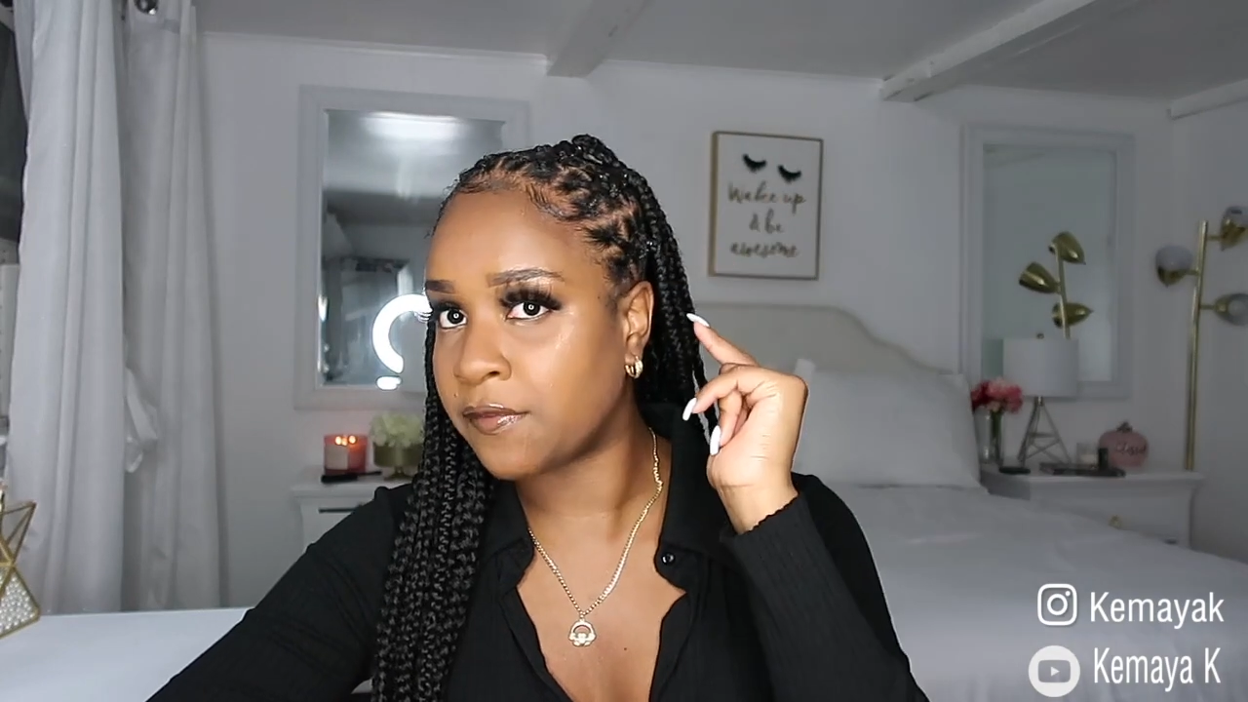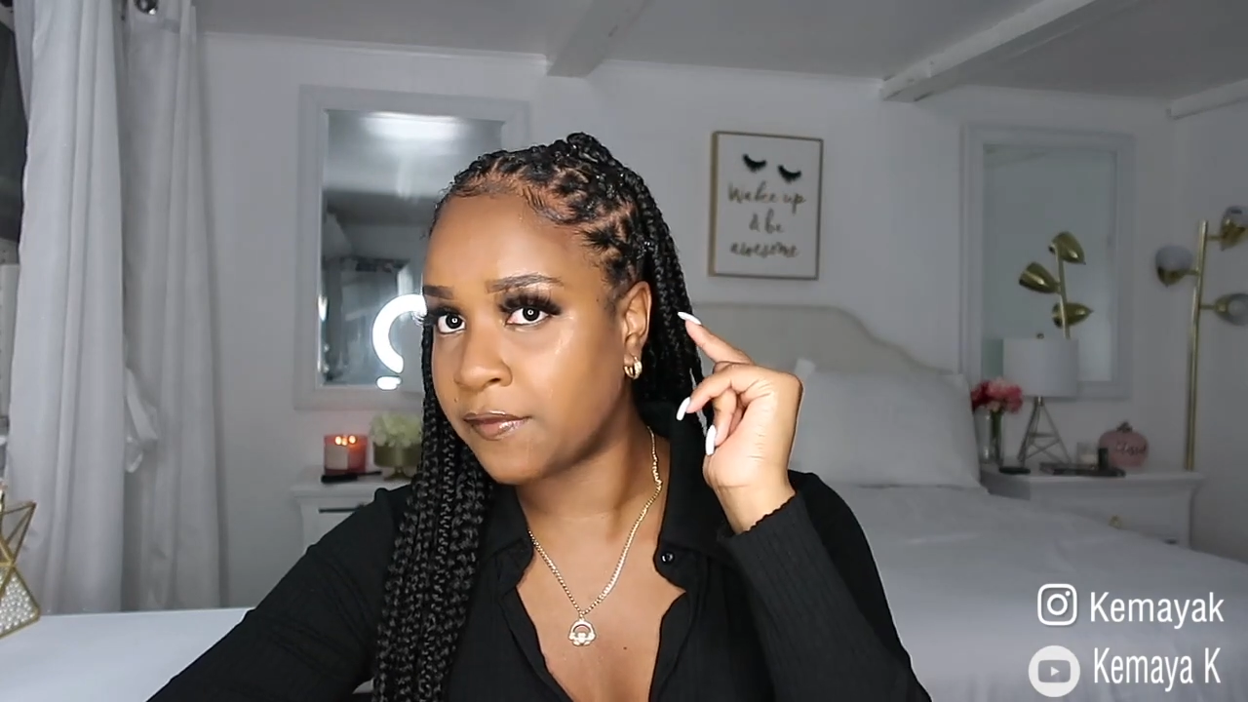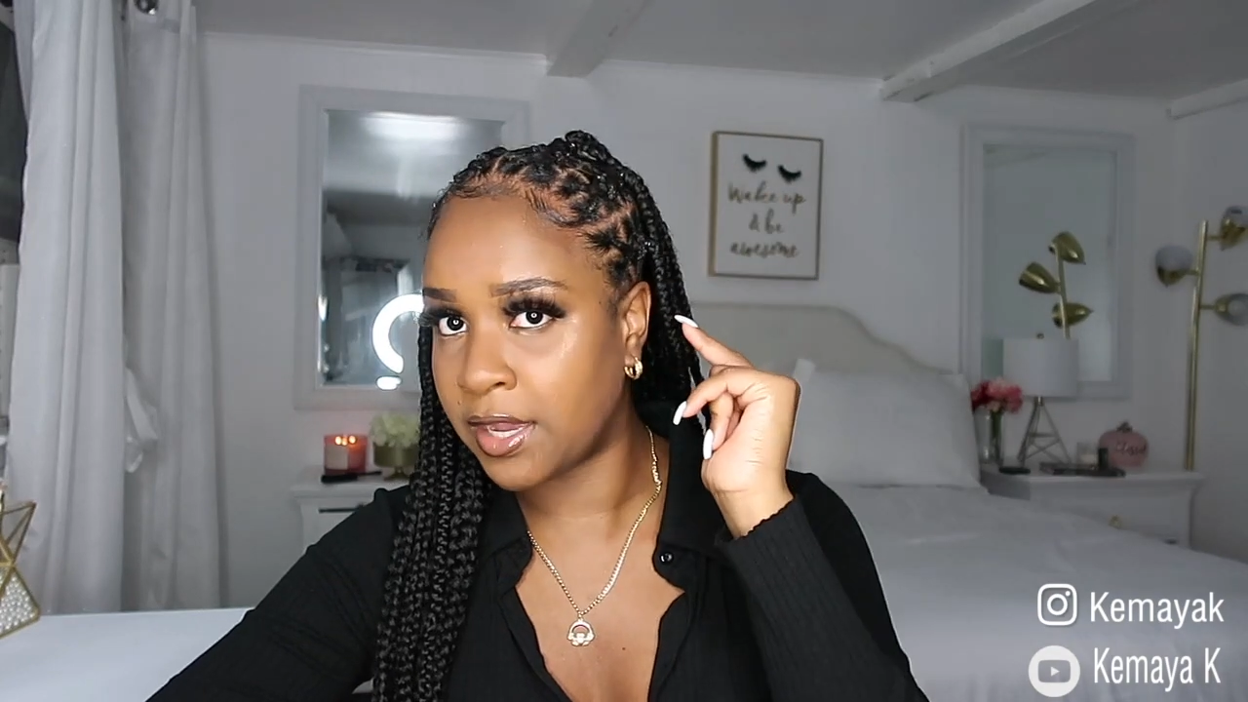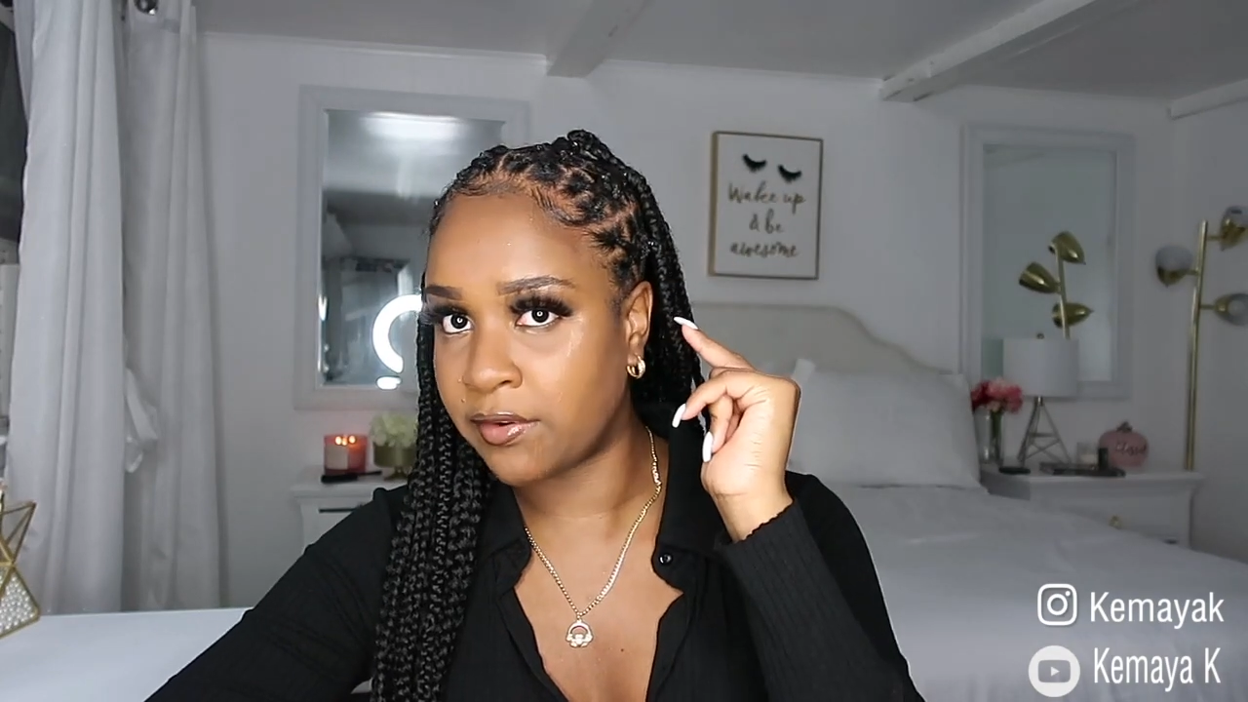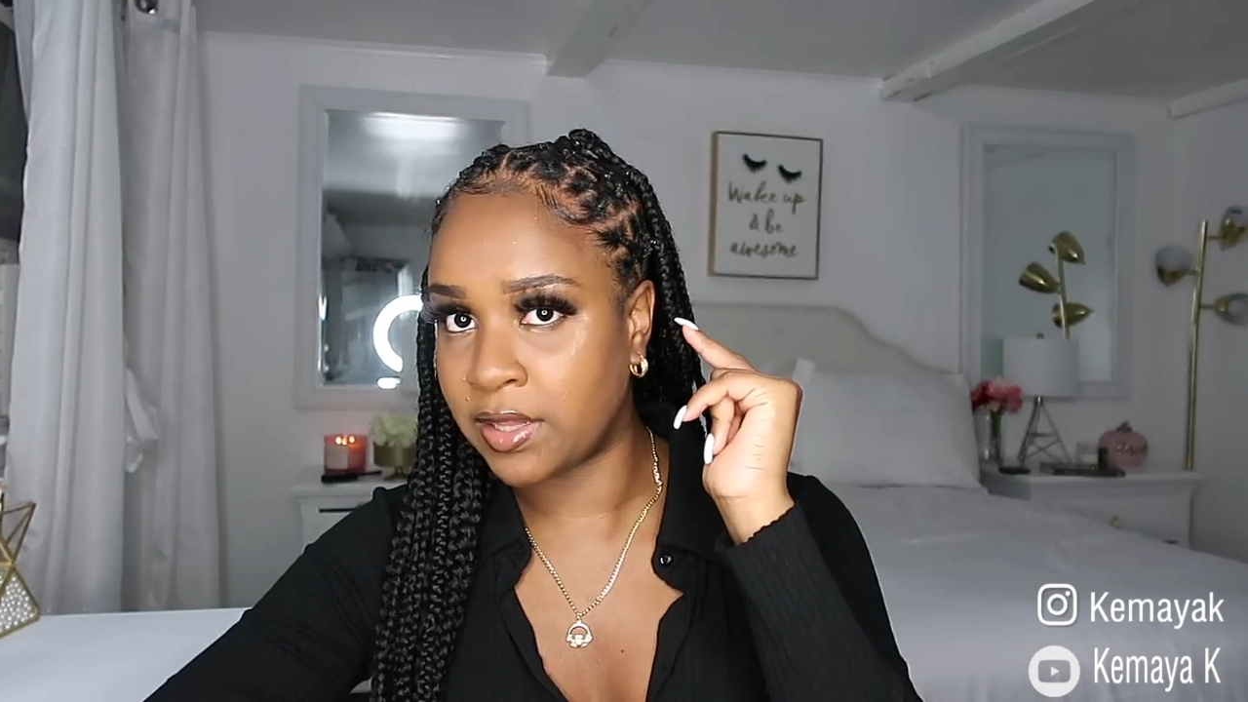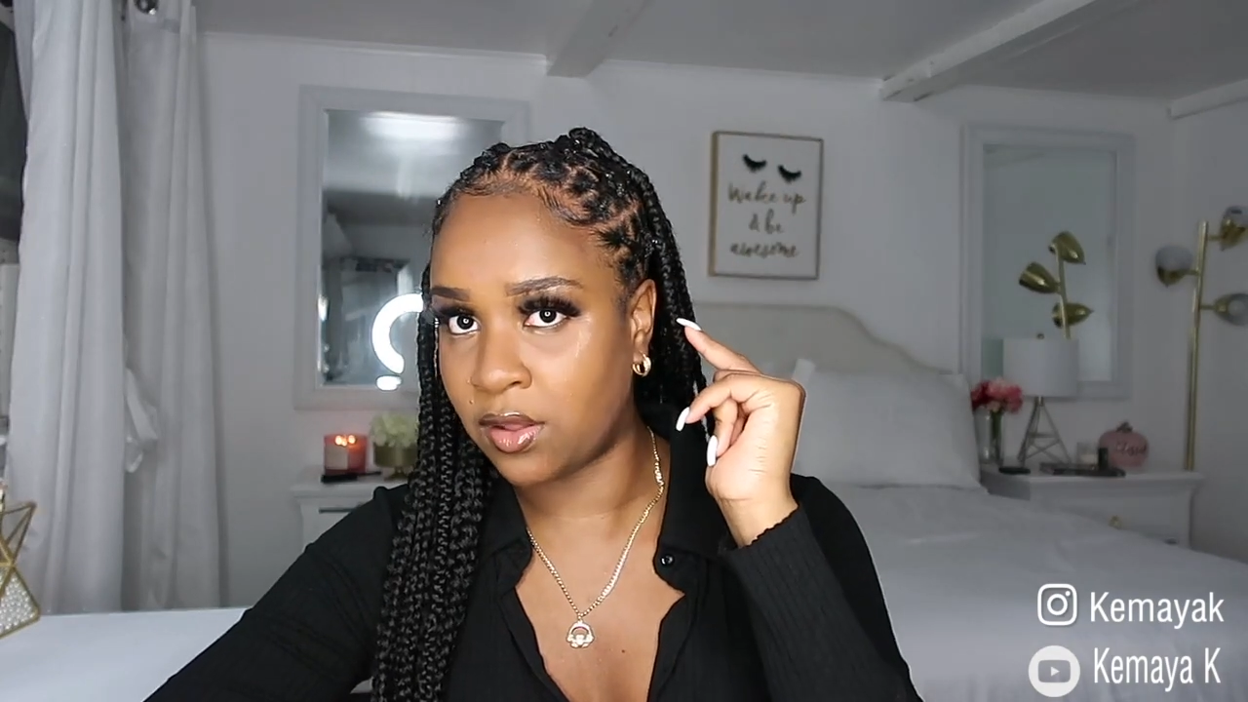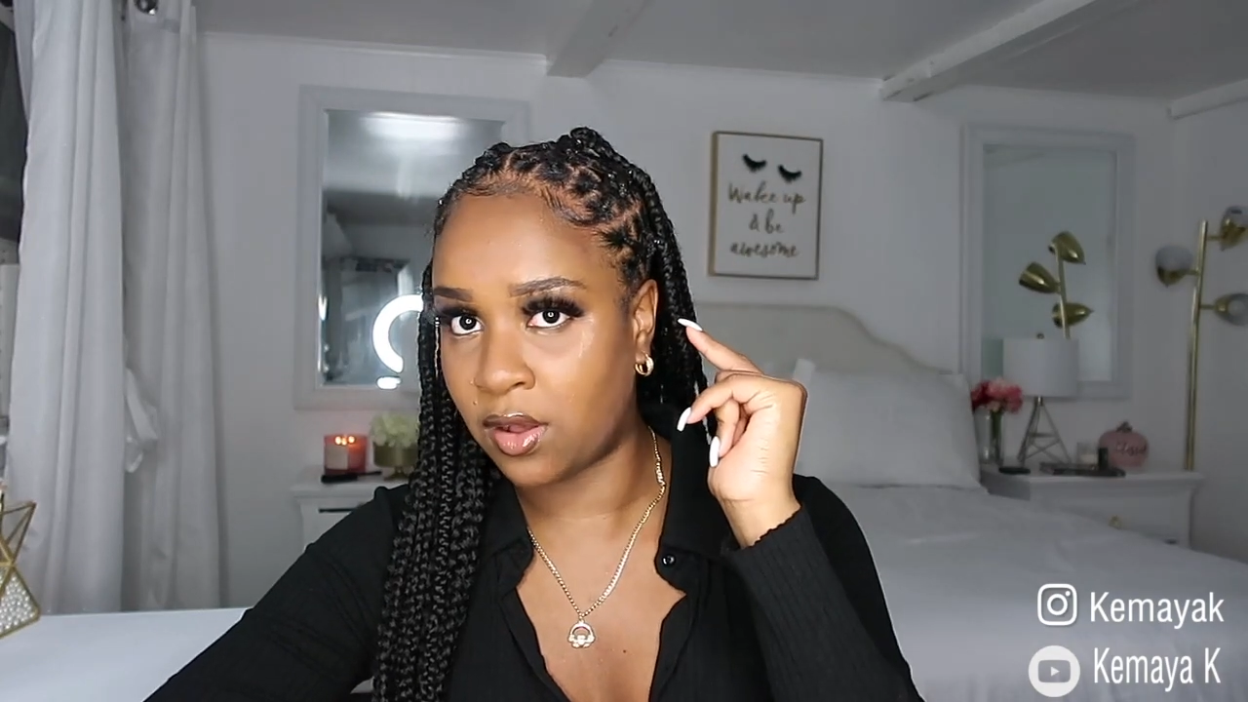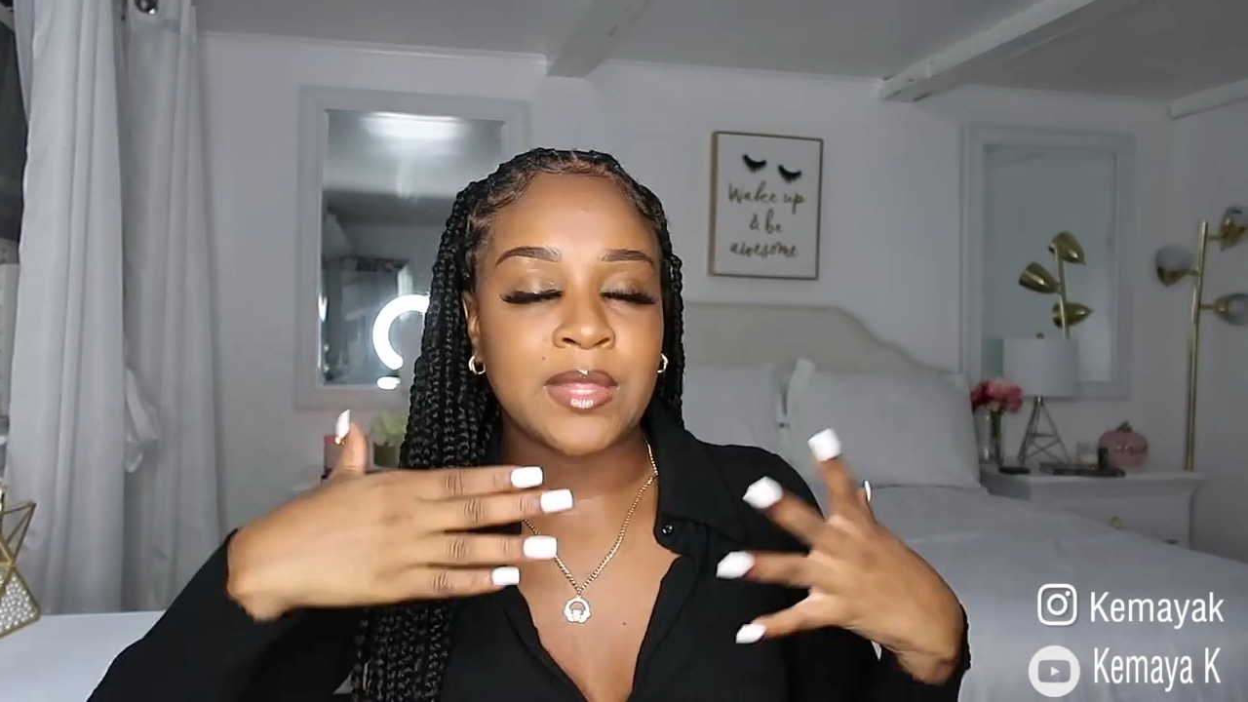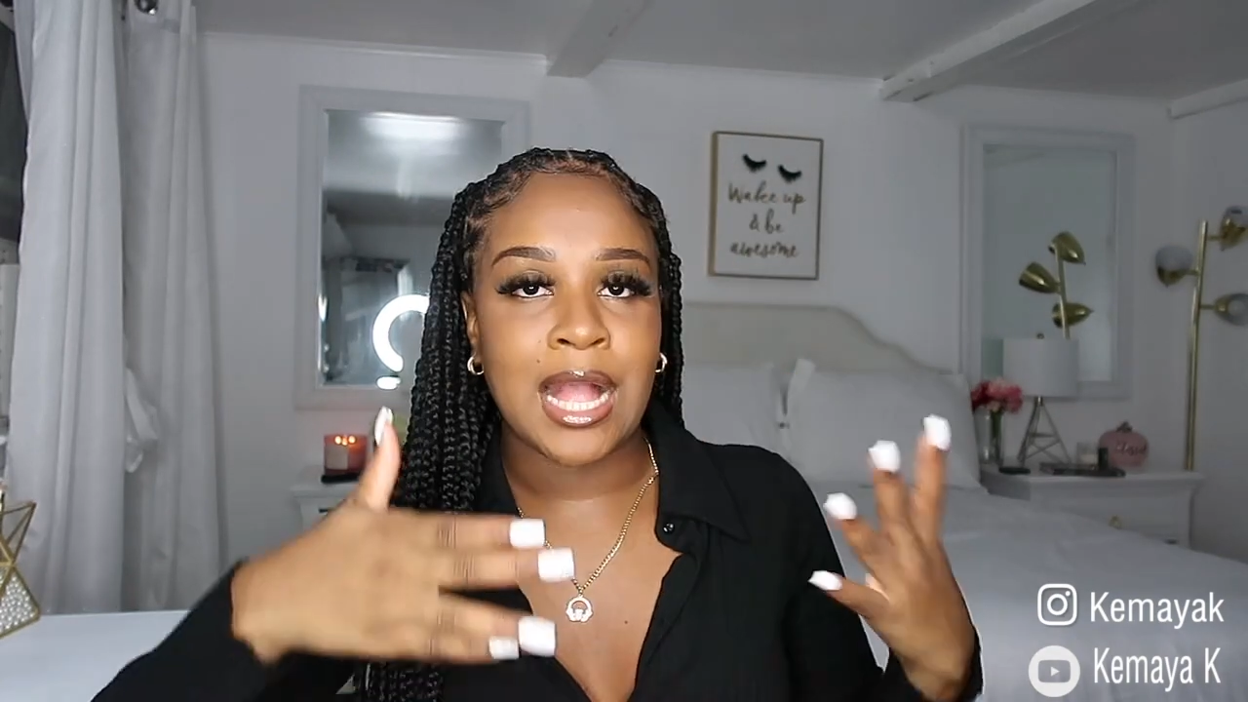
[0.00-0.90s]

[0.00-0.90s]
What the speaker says: very long.